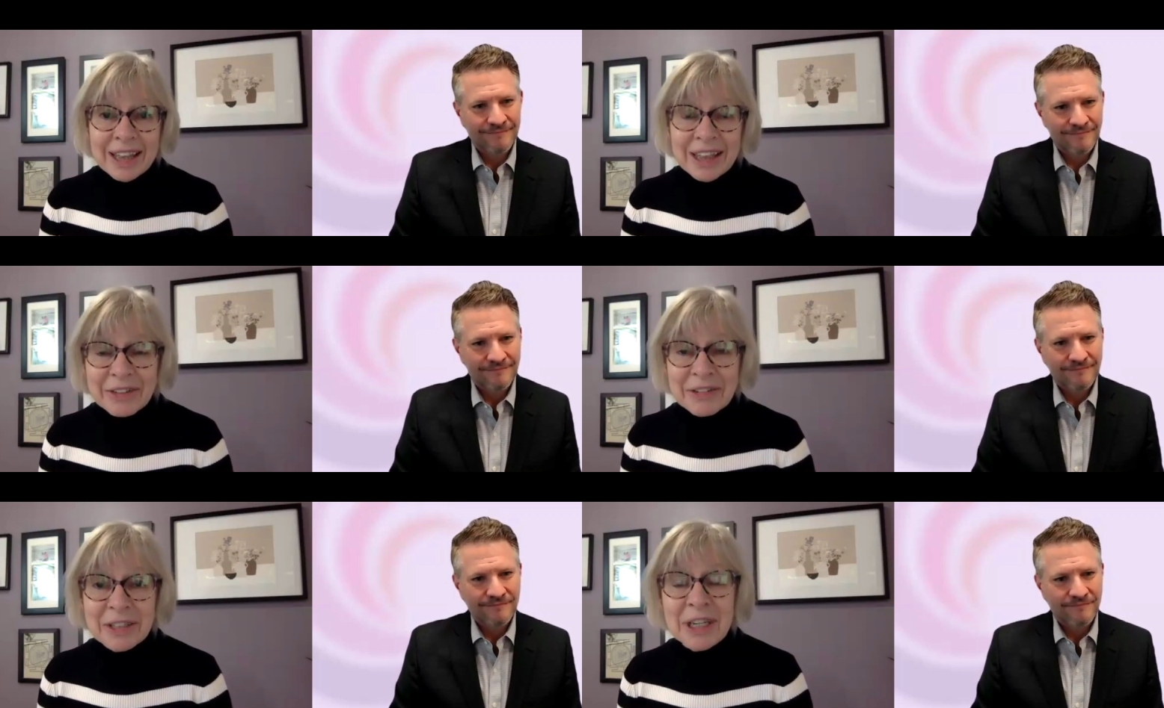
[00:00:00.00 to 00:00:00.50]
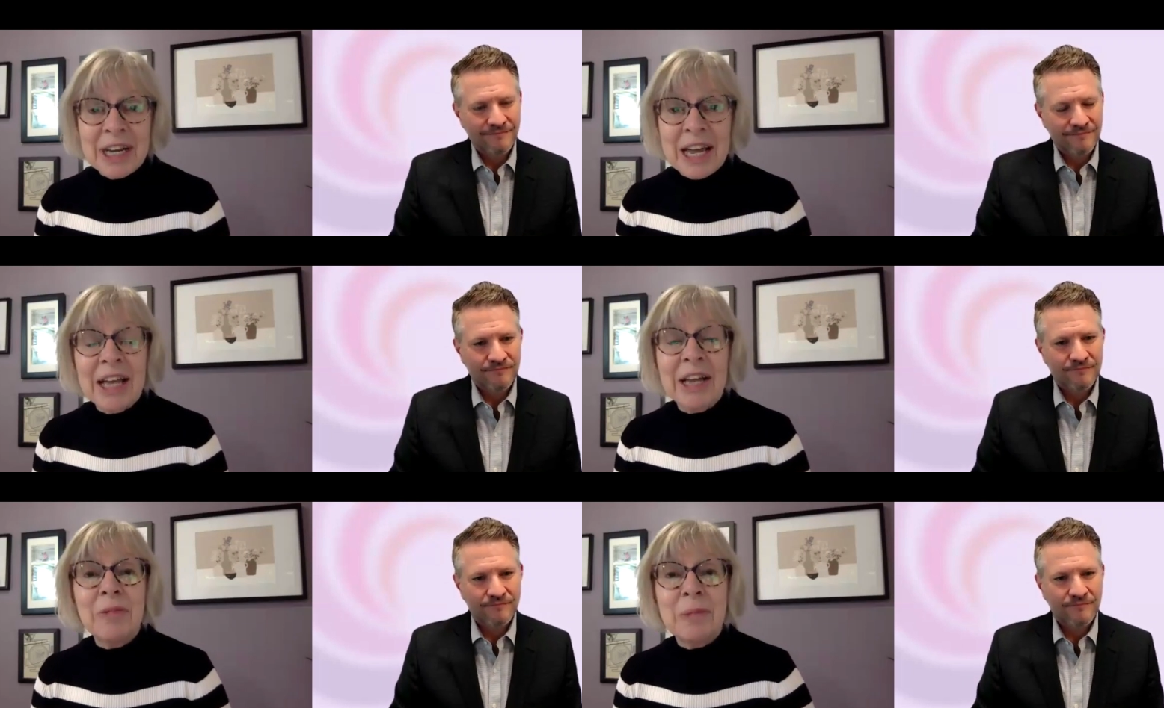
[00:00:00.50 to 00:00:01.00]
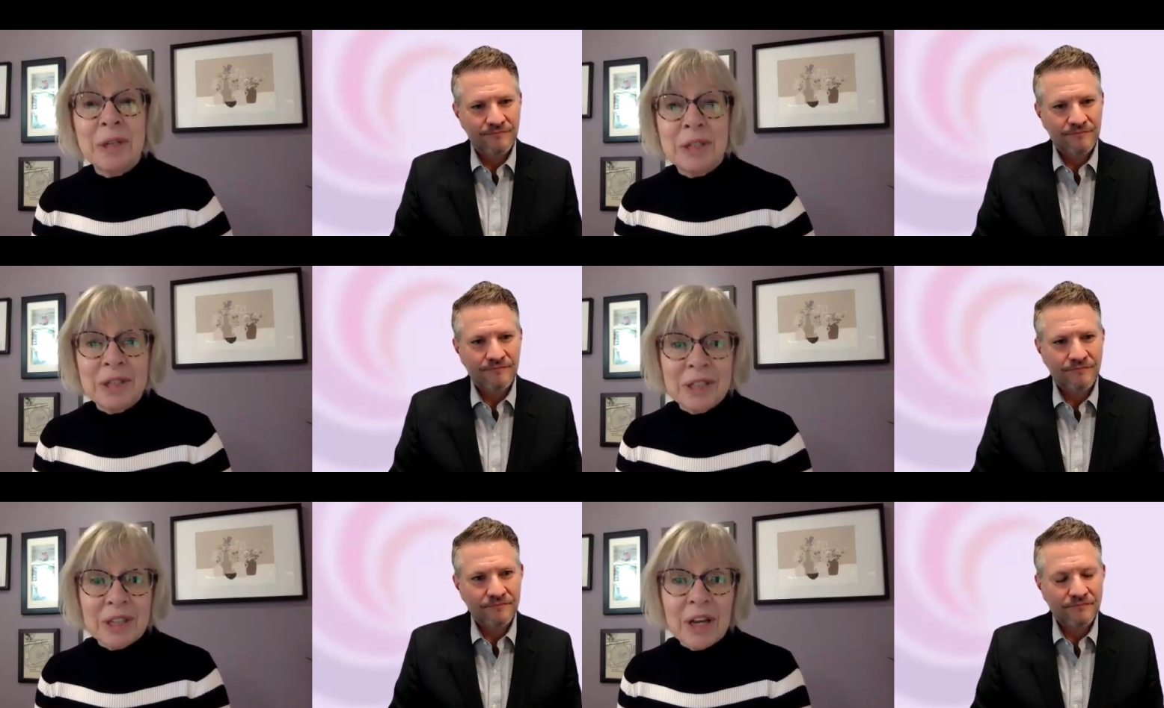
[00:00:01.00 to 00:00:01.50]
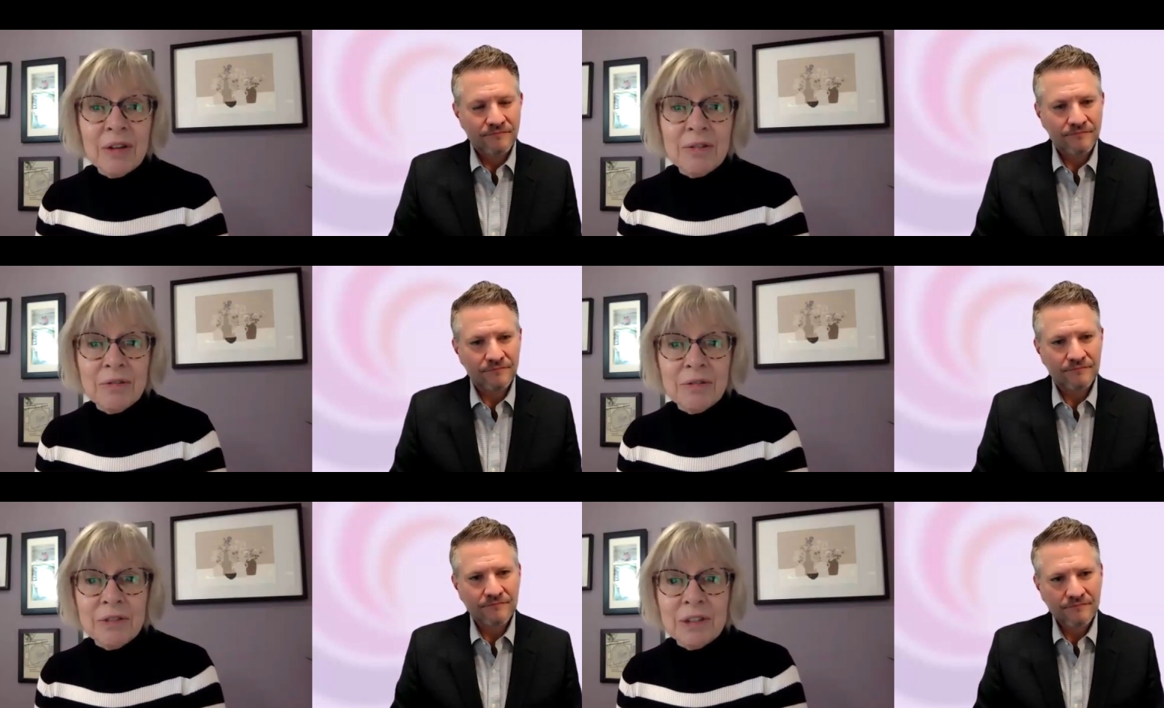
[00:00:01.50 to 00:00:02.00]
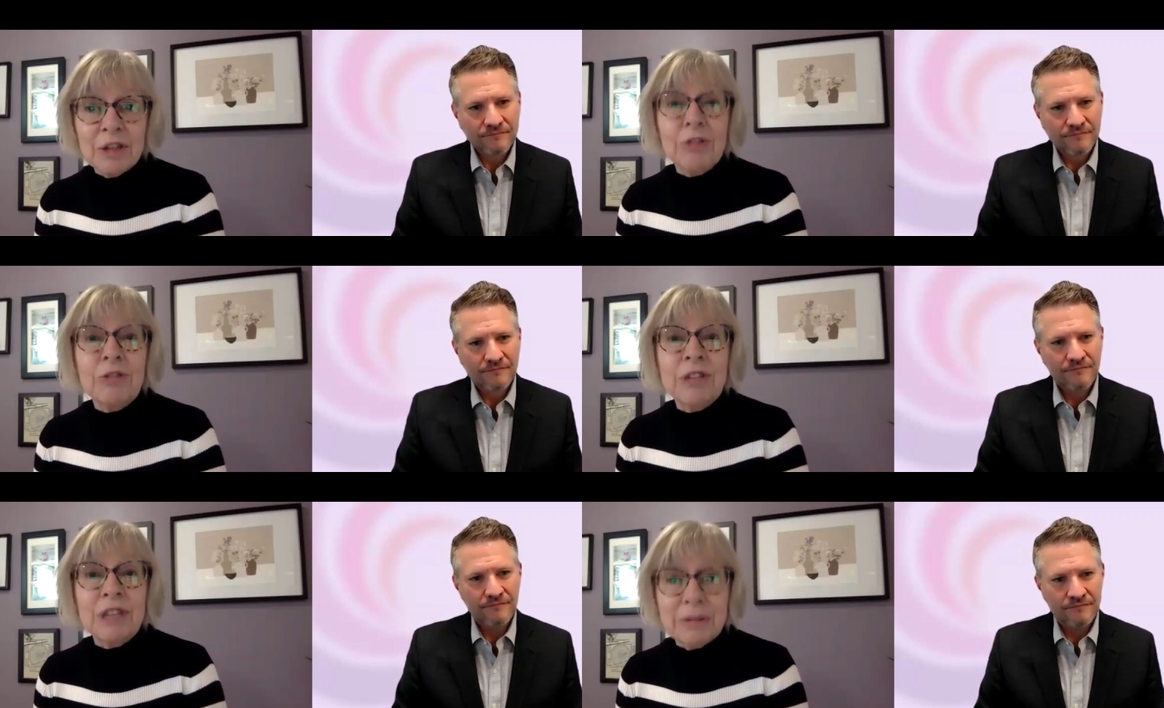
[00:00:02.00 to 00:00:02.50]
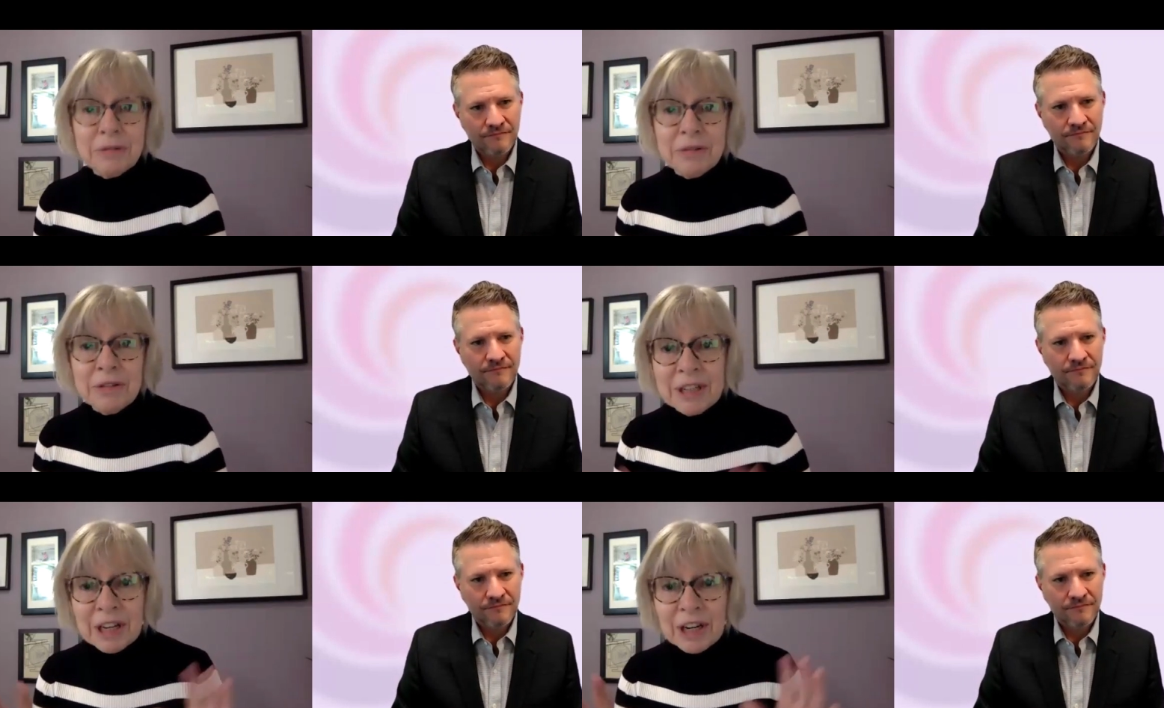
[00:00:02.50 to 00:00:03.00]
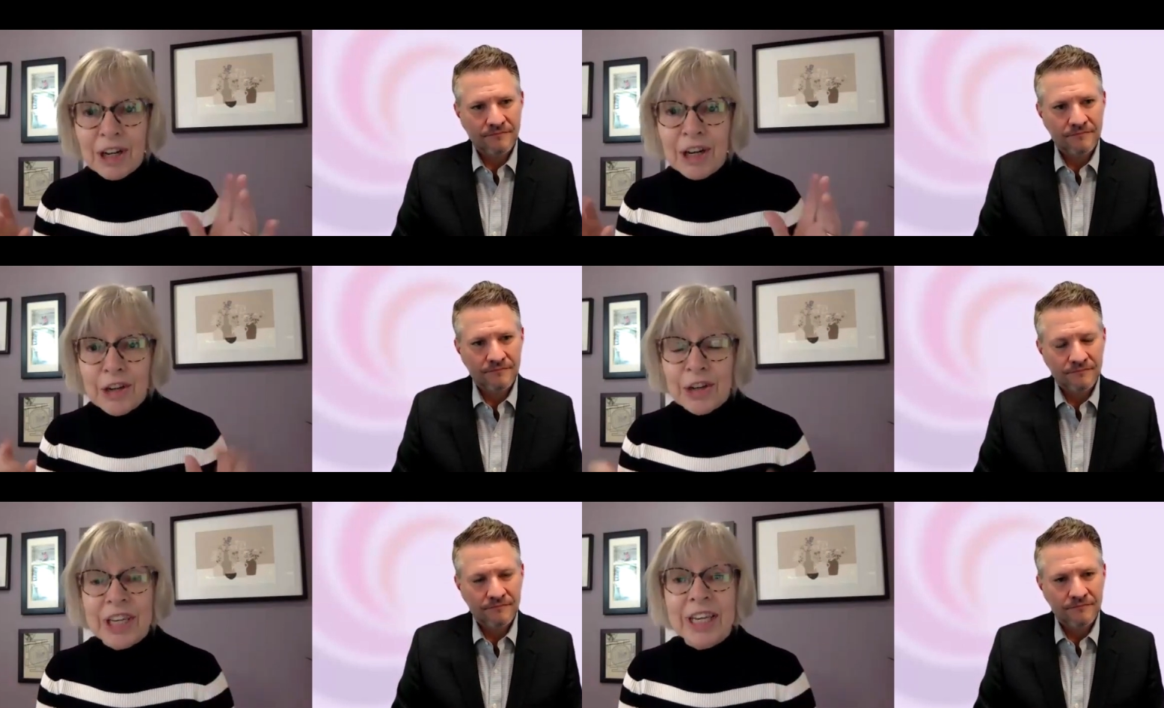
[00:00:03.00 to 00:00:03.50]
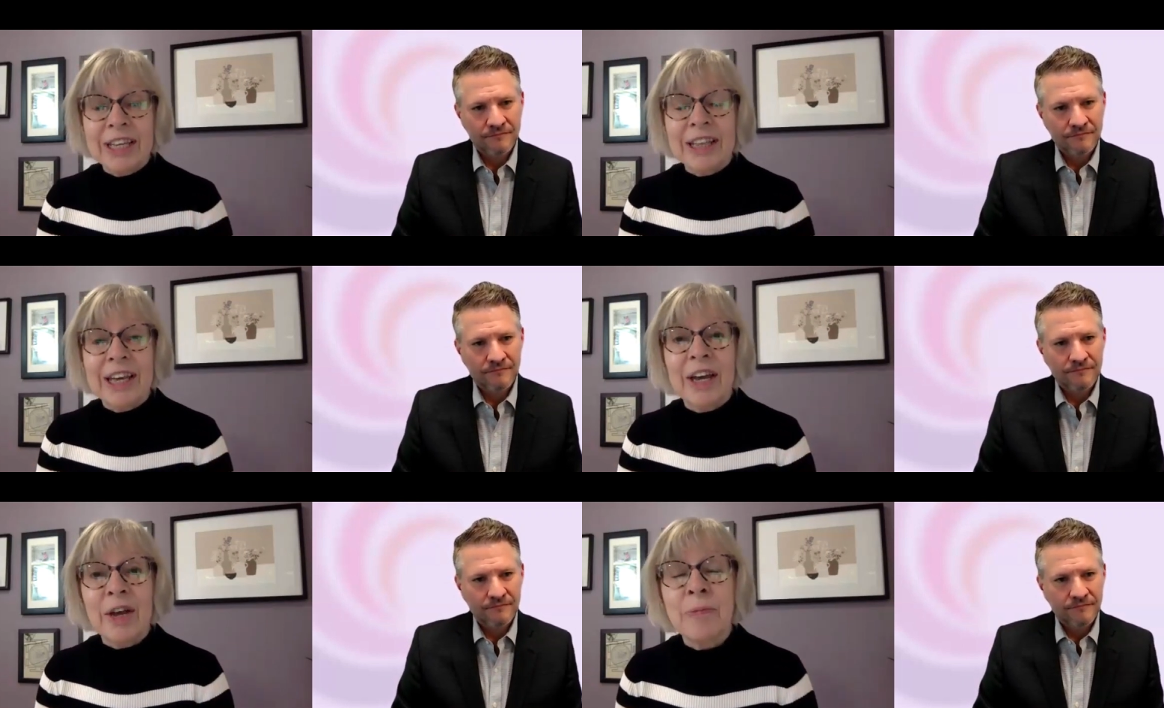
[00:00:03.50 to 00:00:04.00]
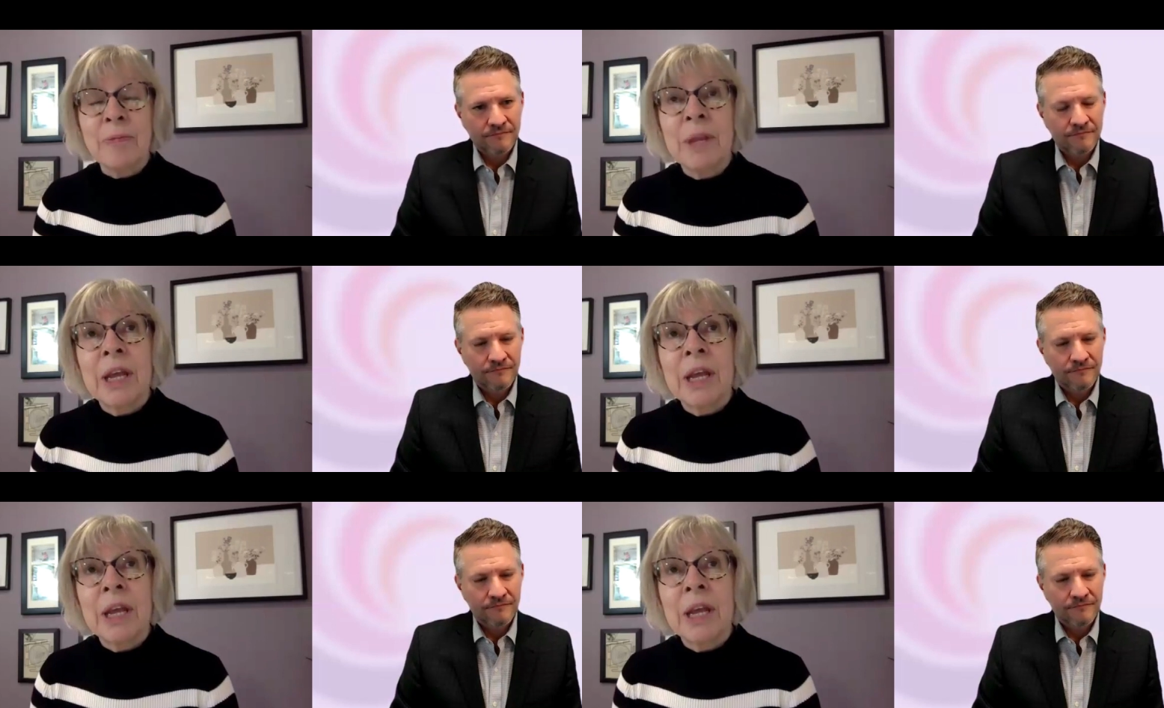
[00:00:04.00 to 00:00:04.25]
Speaker 1: there is an element of grief lurking there.